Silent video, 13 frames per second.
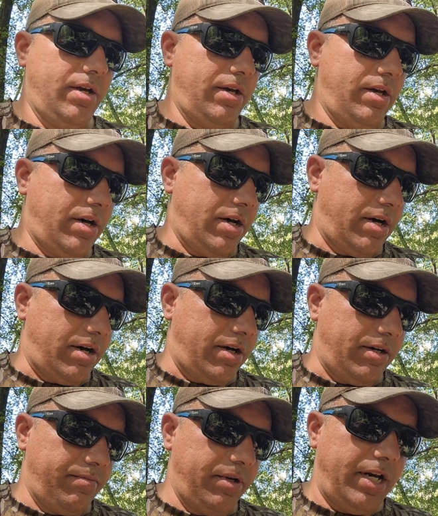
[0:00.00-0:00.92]

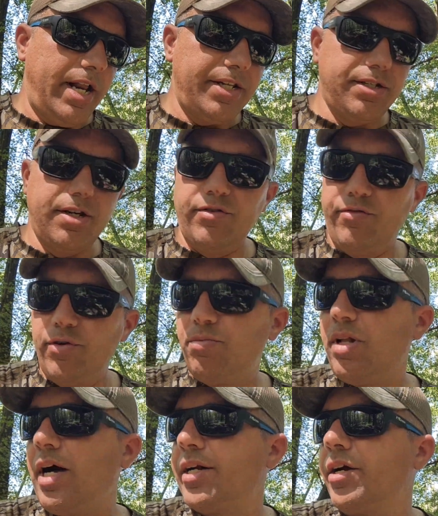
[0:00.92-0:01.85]
But it adds another food
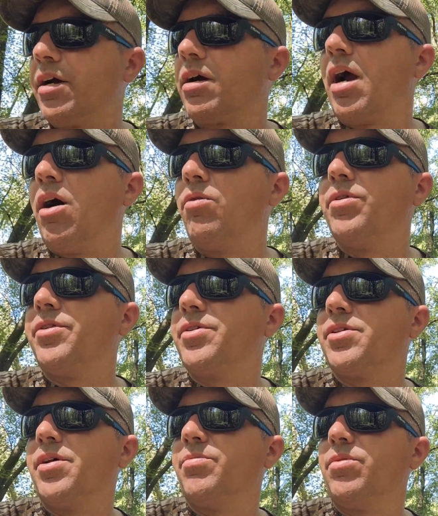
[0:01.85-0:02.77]
plot to your ground with as
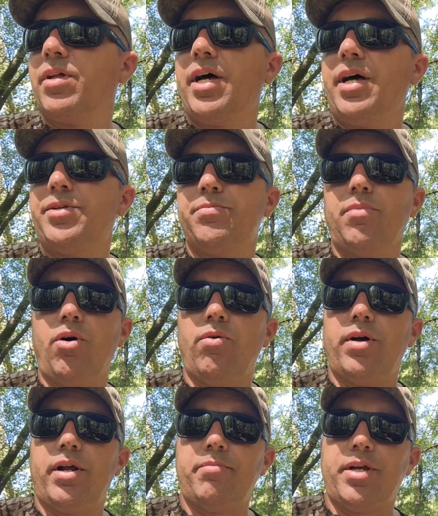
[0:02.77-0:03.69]
simple as
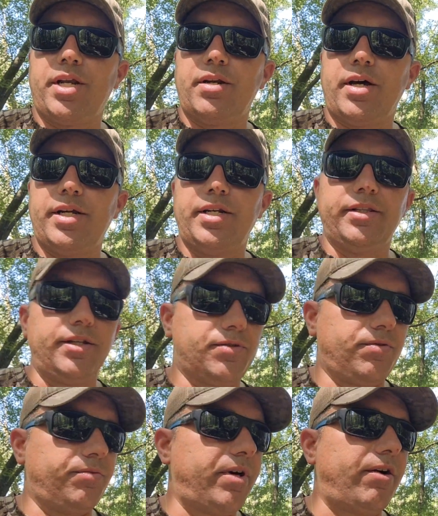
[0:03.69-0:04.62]
mowing. I mean, I did
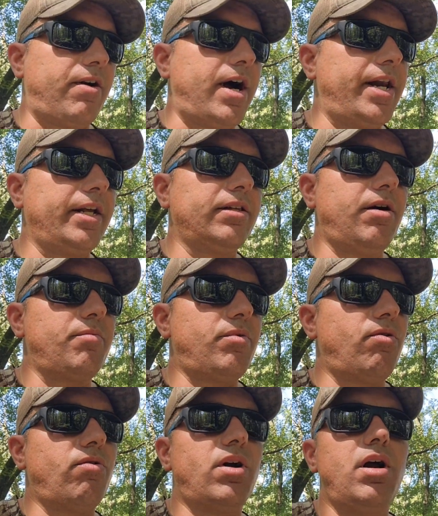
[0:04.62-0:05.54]
this with my riding
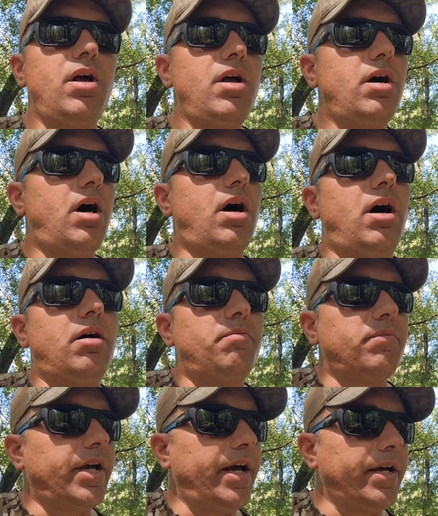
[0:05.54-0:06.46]
lawnmower. A
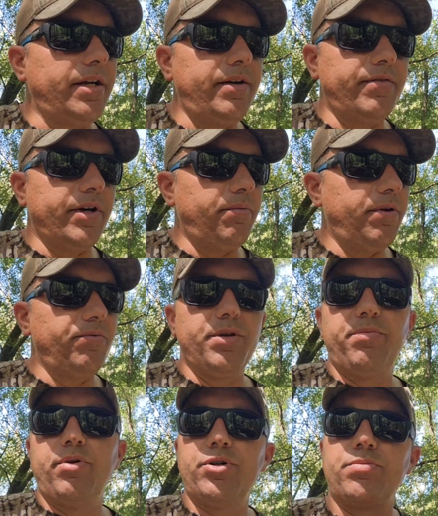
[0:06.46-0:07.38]
guy could even come in with
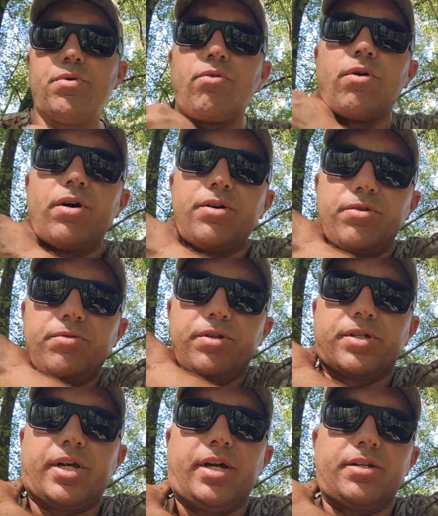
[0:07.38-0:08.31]
a push mower and do
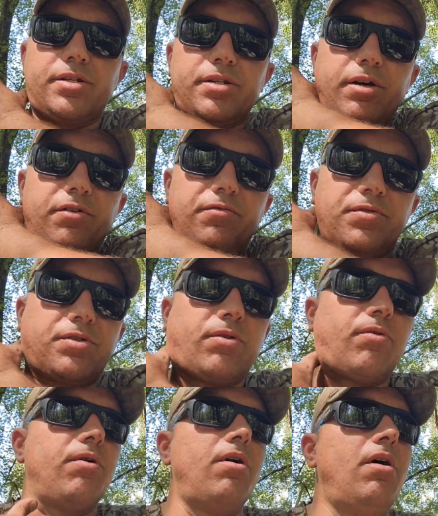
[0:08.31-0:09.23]
this kind of stuff.
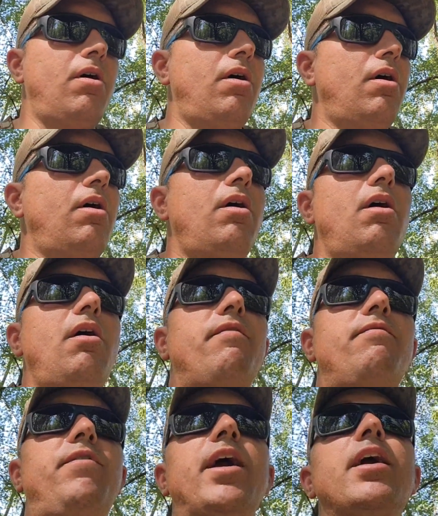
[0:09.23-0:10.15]
So
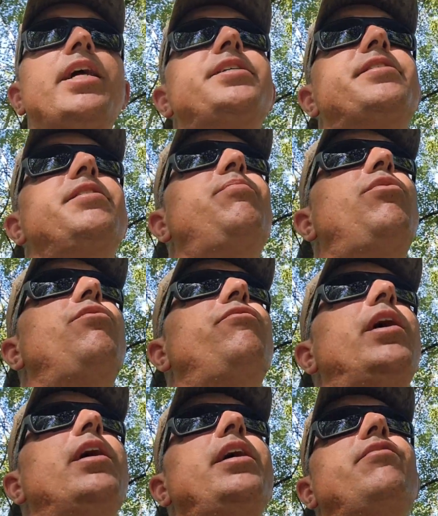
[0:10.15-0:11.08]
very simple,
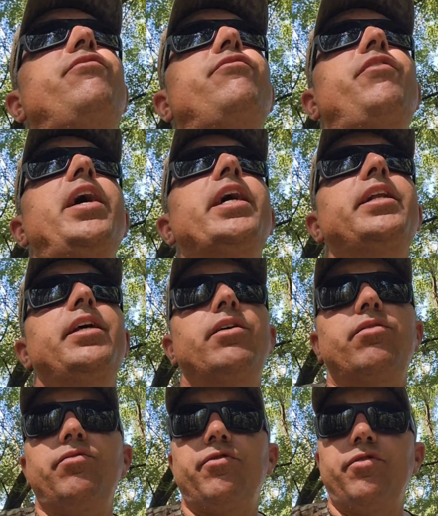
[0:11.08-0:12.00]
very
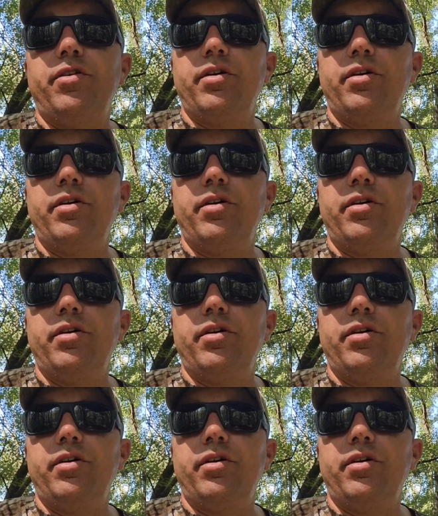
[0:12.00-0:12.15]
effective.